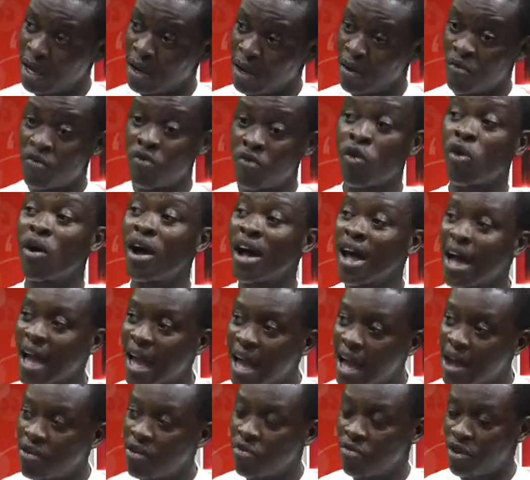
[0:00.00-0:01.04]
for
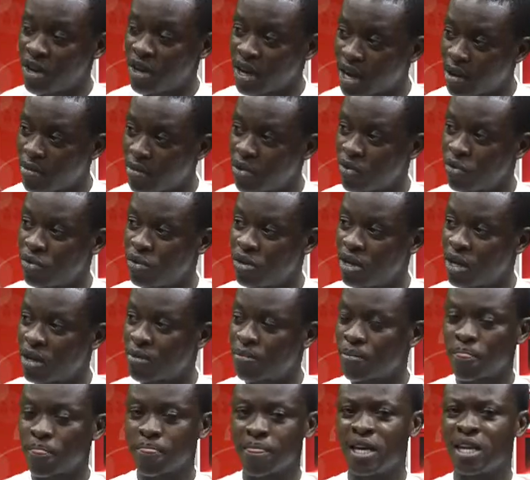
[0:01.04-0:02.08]
every Cameroonian,
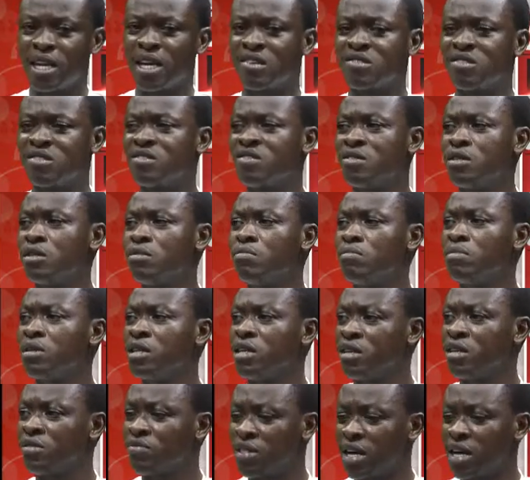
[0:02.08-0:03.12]
then I certainly
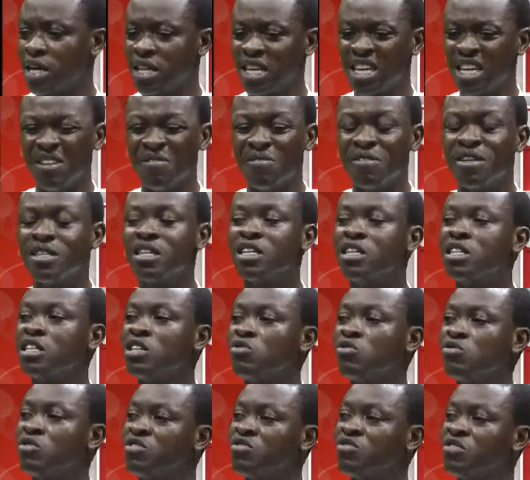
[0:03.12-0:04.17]
believe that even in a
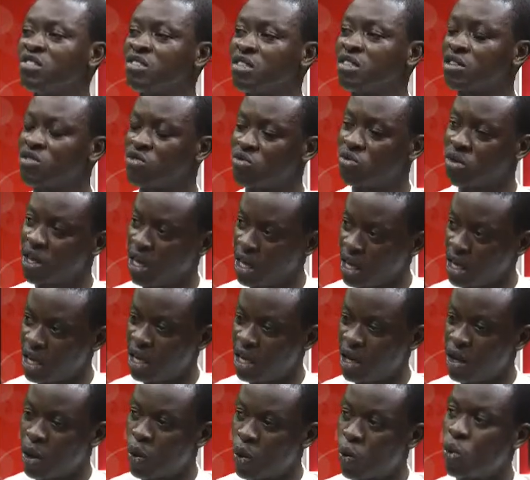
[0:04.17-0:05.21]
unitary state today,
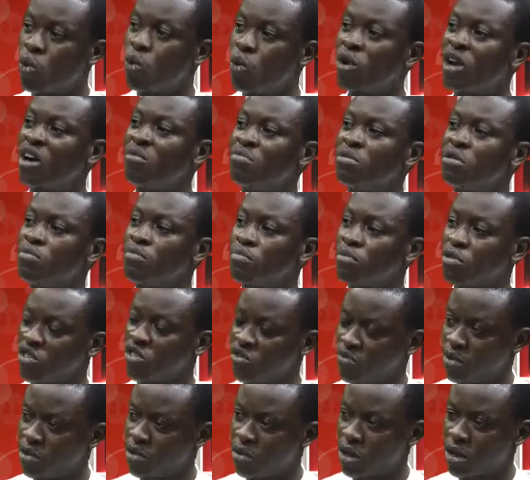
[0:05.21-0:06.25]
we would have been
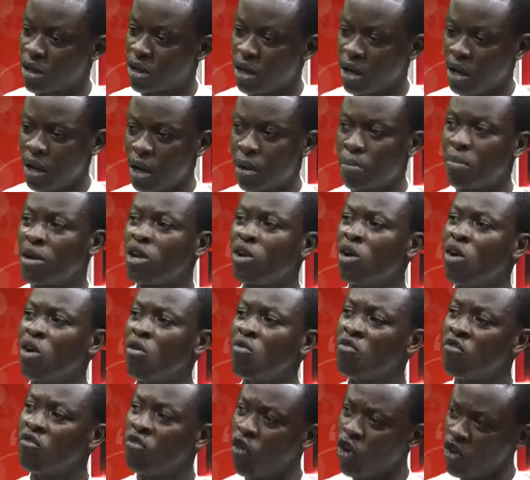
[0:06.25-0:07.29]
prospering. But
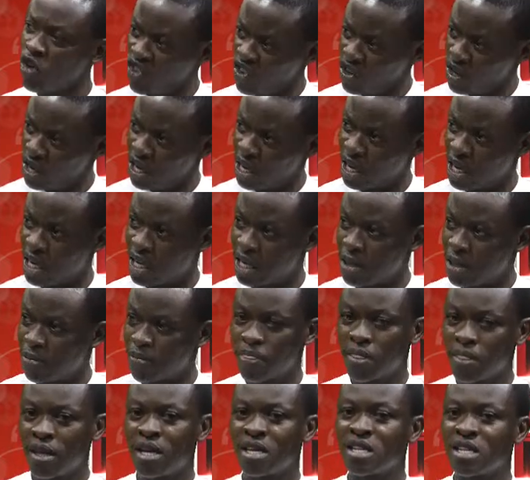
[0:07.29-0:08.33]
unfortunately,
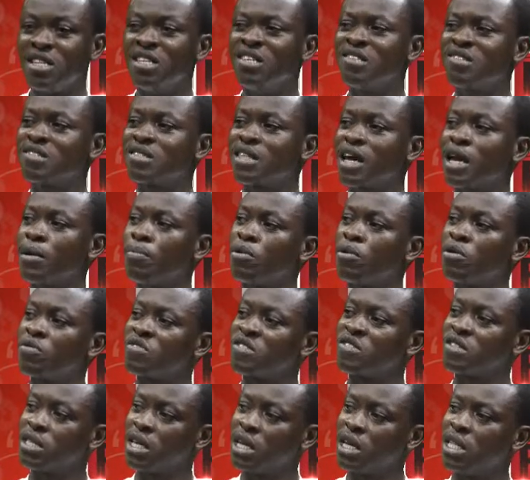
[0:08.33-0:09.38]
this type of
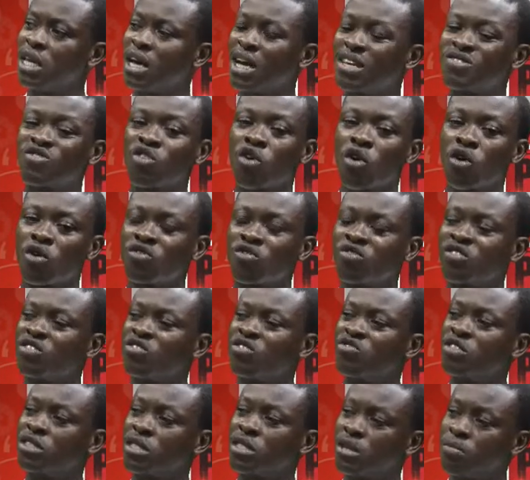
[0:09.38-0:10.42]
state has
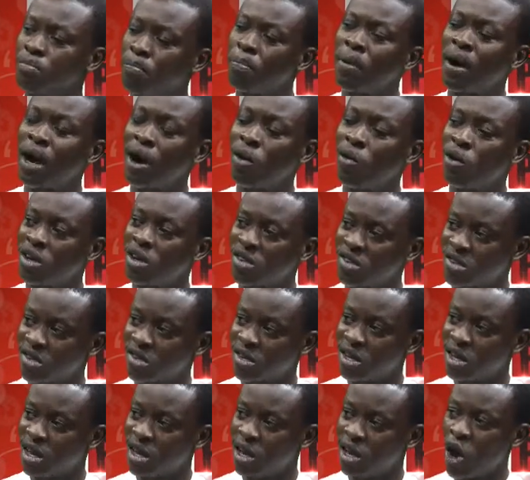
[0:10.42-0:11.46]
concentrated powers
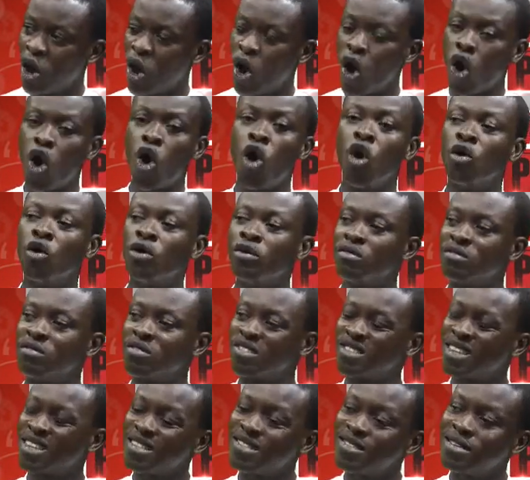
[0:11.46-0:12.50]
on
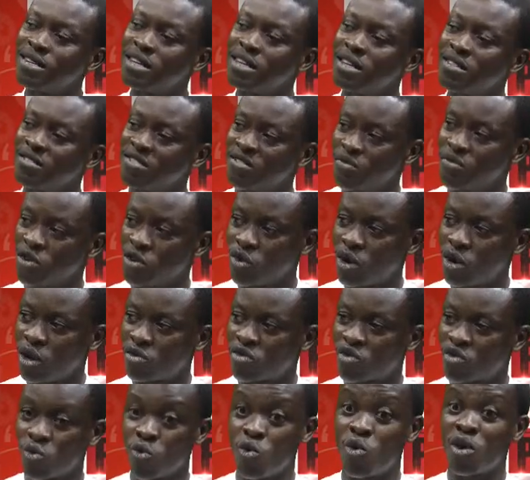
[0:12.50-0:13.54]
certain individuals
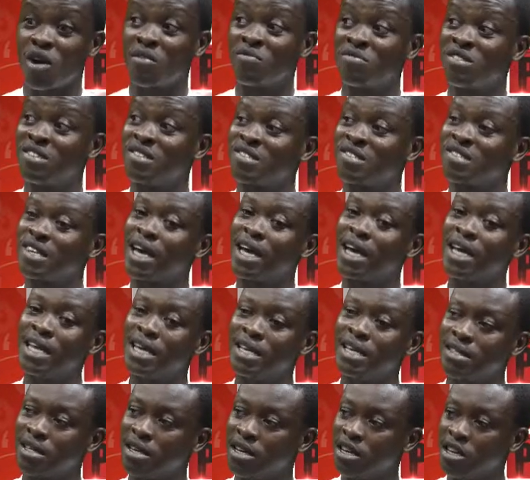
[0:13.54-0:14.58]
who have
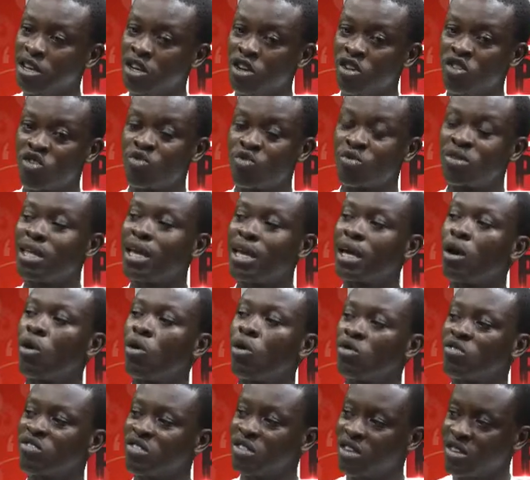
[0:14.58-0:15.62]
decided to take
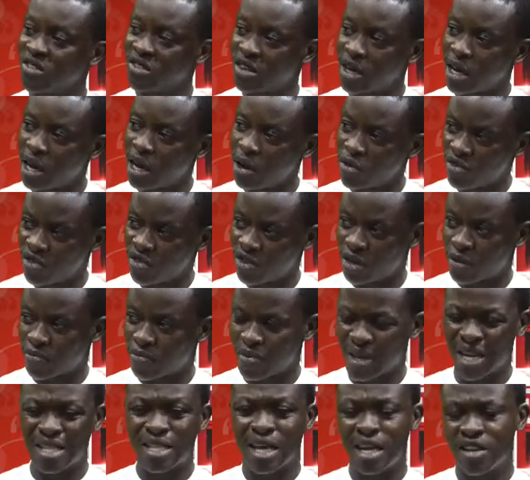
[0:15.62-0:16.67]
hostage the country.
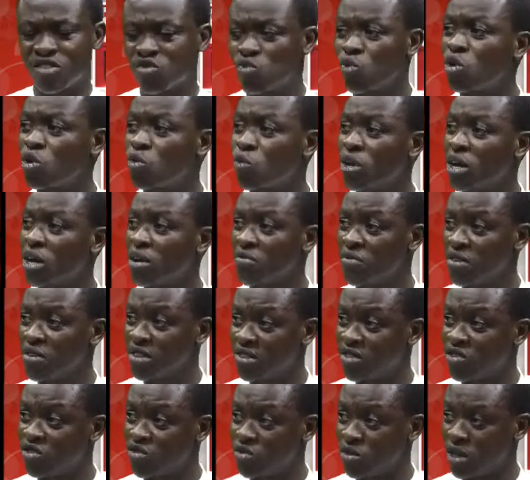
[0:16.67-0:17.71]
And that is what we are
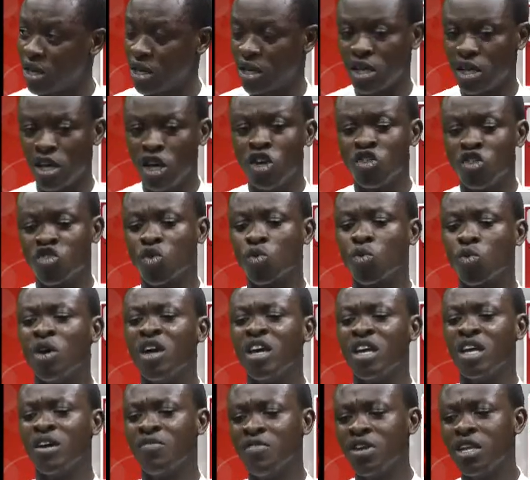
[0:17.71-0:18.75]
facing today. So
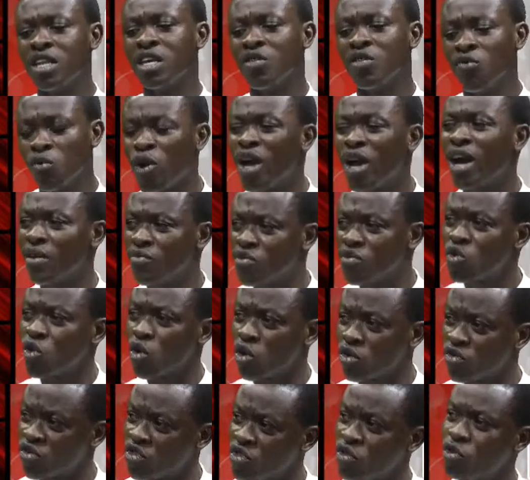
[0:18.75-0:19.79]
even if we have to
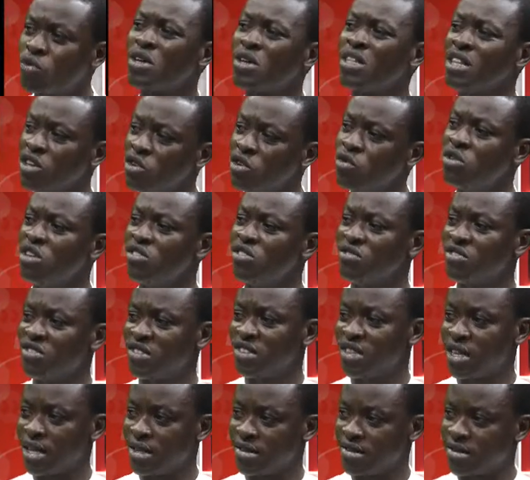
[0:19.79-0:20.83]
continue in a unitary
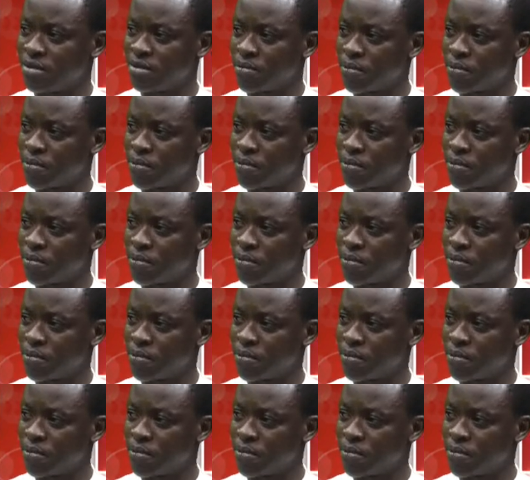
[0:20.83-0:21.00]
state,